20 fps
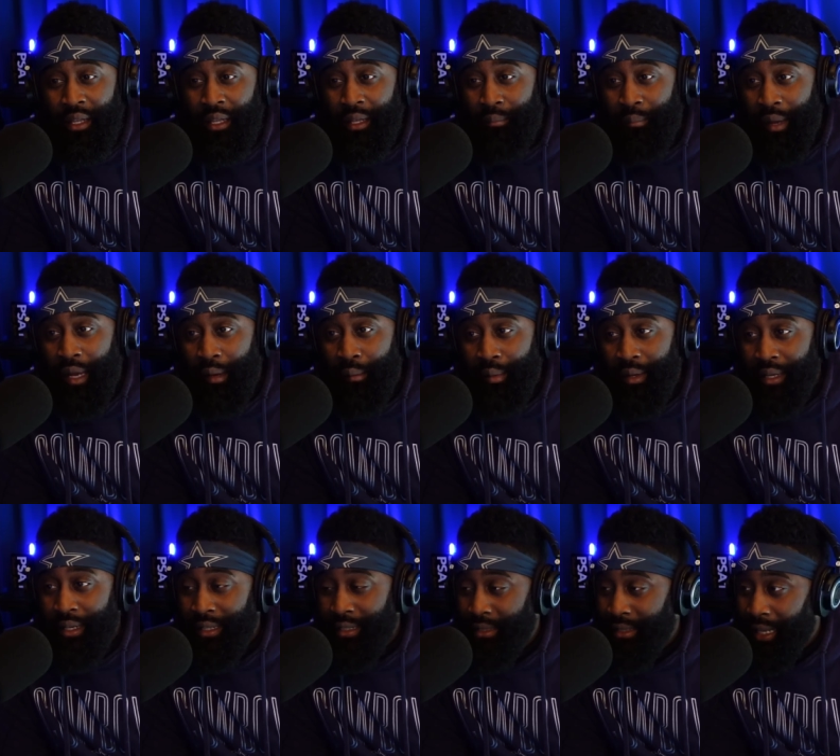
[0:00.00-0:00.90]

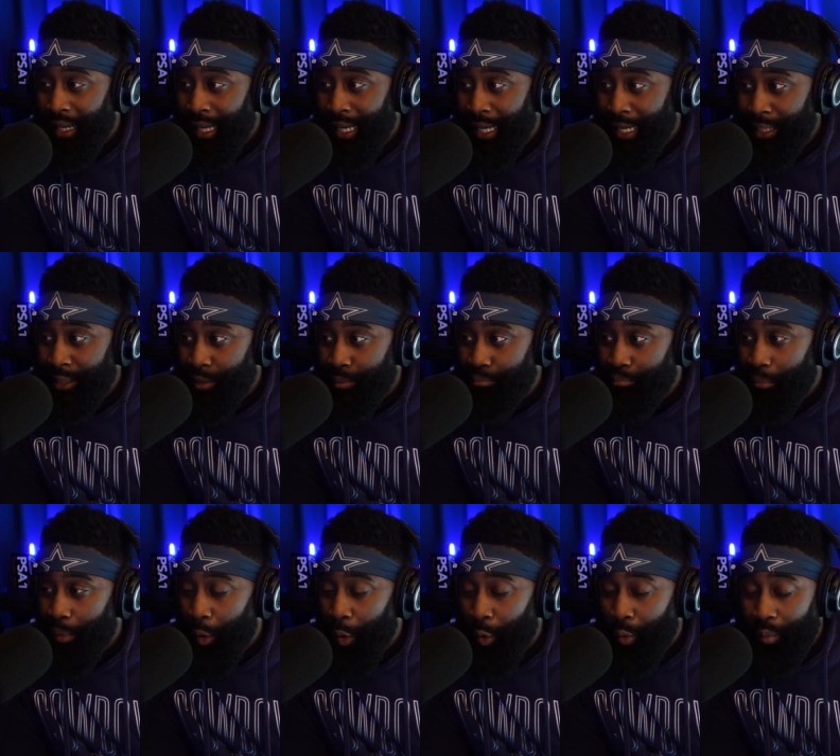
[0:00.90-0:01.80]
maybe his last
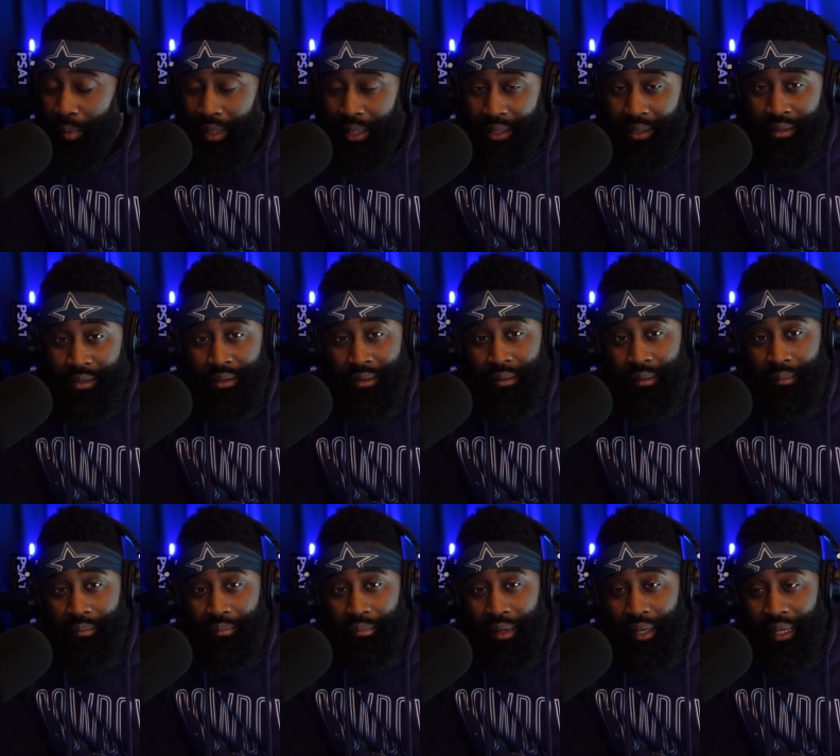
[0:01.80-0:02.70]
moments
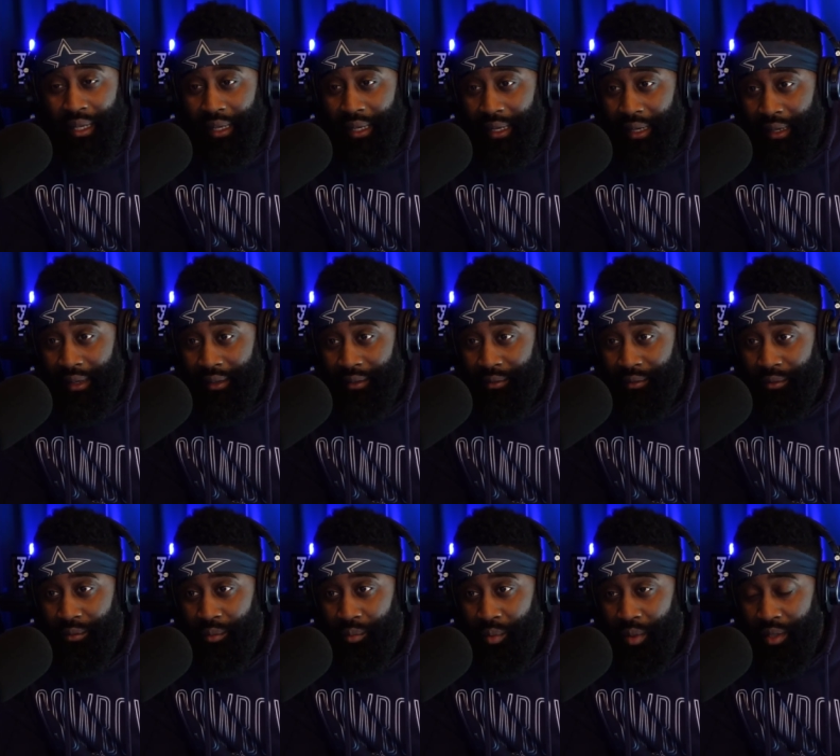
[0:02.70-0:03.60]
playing
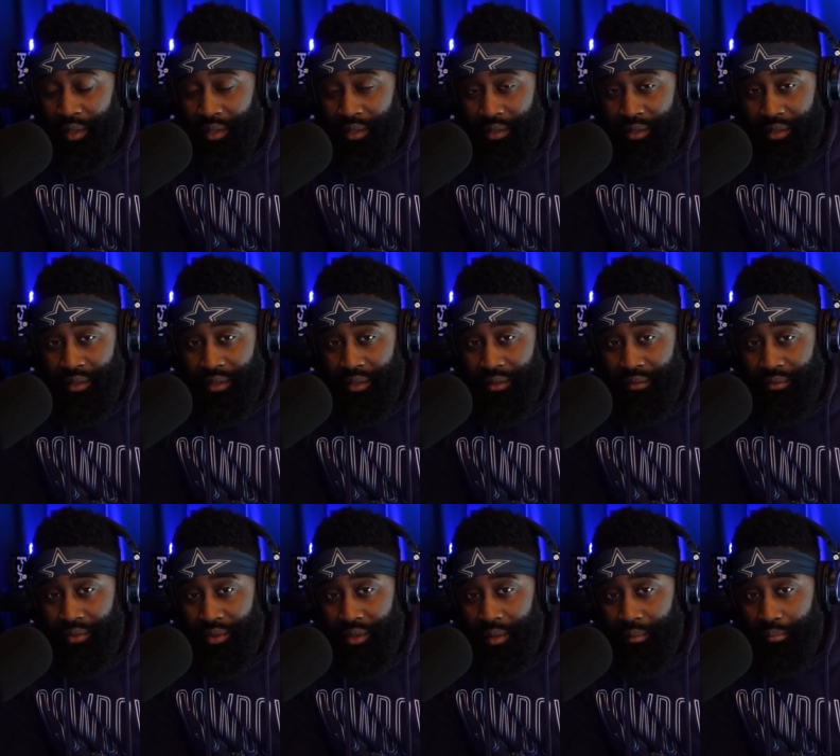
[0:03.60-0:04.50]
with the
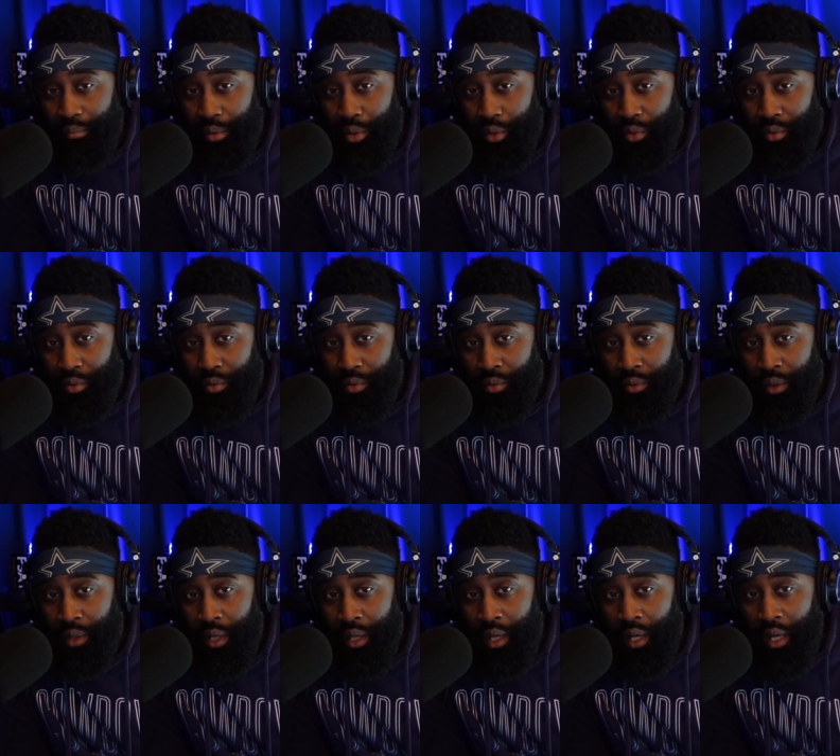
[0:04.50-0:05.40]
silver and blue
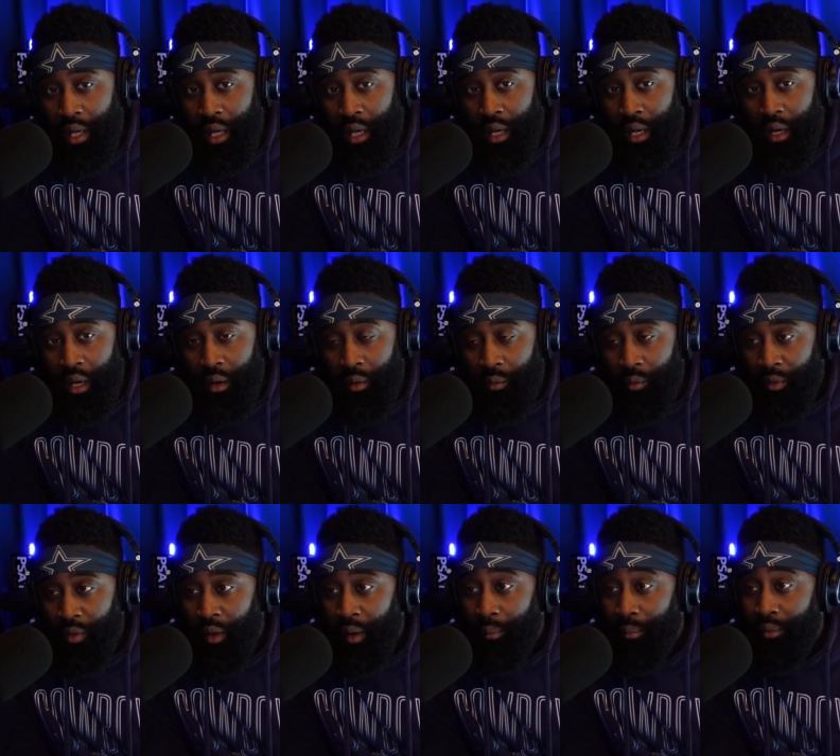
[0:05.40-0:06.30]

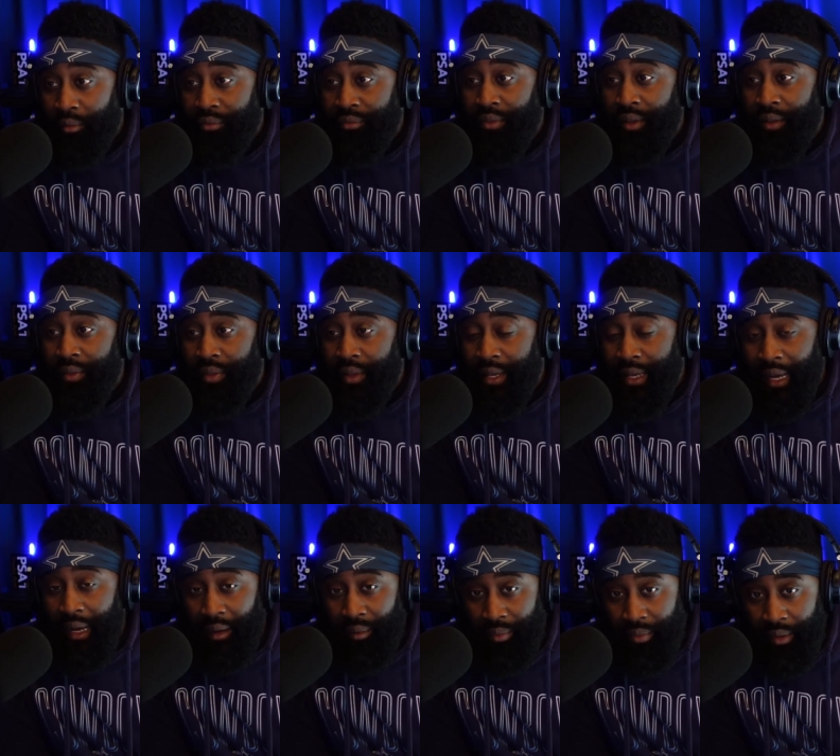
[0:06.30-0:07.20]
with number fifty
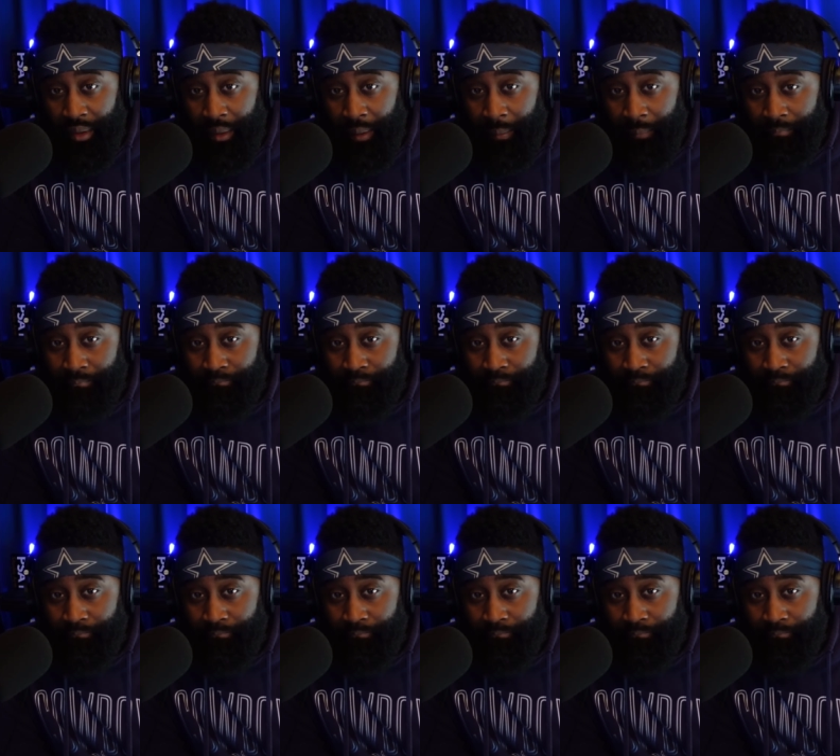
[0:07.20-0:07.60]
out there.